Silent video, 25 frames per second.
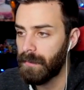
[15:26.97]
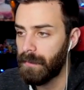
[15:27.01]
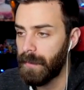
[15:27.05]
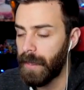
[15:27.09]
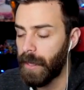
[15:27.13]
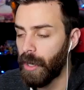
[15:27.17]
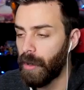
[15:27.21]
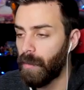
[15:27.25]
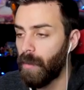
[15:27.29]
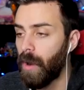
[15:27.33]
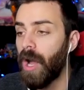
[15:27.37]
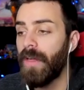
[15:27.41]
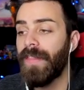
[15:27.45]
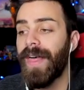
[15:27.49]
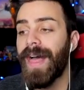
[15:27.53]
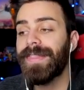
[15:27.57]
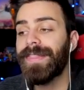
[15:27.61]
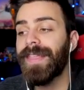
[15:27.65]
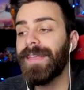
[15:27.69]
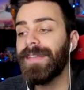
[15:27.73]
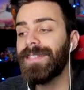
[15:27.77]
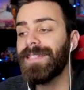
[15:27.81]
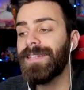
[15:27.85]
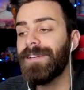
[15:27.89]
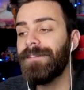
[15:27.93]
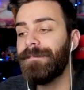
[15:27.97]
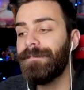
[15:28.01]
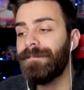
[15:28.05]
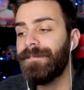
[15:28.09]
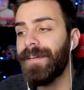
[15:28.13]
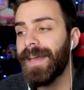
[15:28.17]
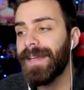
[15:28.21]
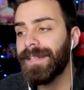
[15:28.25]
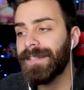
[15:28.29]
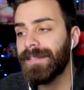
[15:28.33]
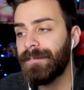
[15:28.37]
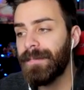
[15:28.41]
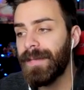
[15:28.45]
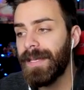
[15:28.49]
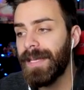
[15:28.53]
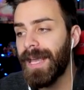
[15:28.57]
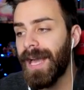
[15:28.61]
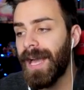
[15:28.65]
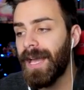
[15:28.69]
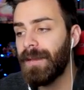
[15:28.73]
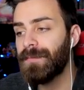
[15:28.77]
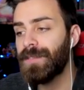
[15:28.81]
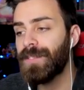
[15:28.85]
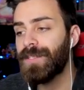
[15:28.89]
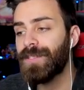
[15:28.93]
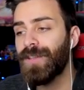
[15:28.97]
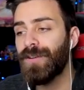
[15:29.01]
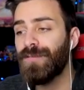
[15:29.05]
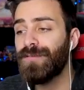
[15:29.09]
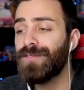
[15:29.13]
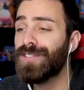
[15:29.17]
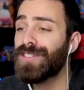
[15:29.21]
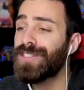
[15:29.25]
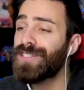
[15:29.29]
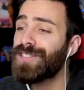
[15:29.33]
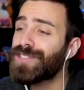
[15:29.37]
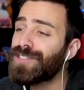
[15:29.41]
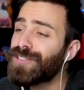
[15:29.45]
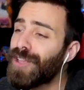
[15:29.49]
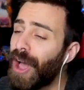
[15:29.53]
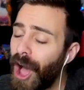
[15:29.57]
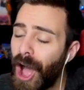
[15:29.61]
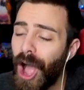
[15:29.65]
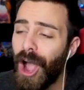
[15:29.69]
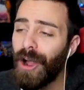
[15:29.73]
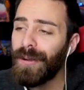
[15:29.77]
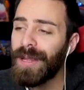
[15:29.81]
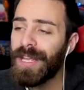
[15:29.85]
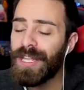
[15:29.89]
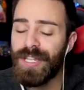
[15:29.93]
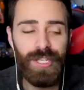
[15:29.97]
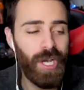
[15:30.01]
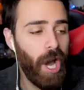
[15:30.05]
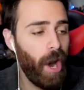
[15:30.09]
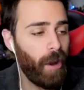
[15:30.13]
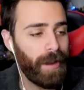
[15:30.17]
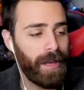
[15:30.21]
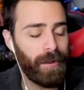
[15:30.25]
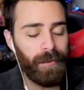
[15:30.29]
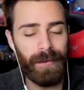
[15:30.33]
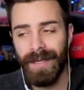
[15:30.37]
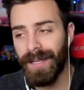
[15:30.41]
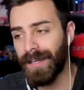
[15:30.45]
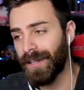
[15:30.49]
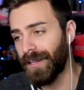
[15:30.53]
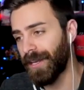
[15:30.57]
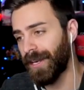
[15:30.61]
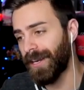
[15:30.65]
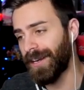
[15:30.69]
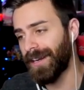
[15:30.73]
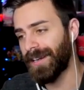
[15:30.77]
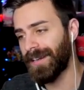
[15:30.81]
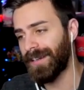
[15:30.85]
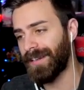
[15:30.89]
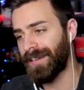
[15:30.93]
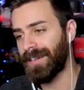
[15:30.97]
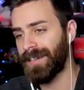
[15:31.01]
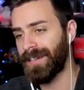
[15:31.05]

Mirror wall. that doesn't affect me. I'm so sorry, Joey Wheeler.